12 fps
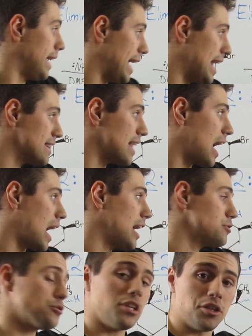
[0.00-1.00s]
and the
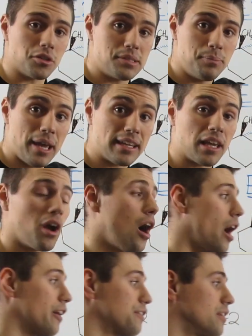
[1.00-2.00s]
hydrogen you're picking
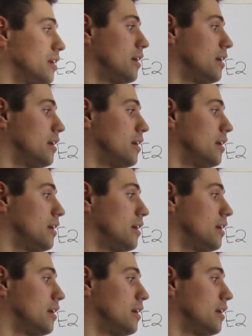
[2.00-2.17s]
off